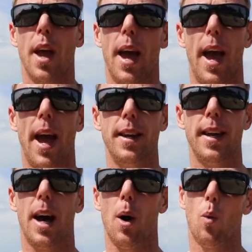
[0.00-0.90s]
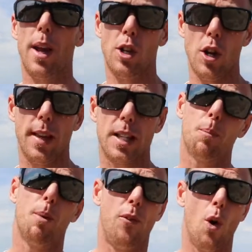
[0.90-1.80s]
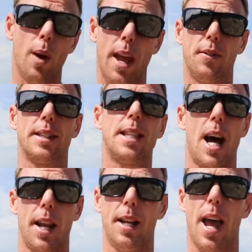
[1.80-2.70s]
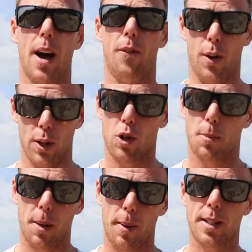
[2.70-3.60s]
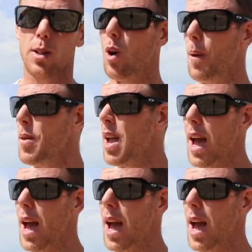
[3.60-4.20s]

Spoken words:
And we knew this before we even started our first dropshipping store,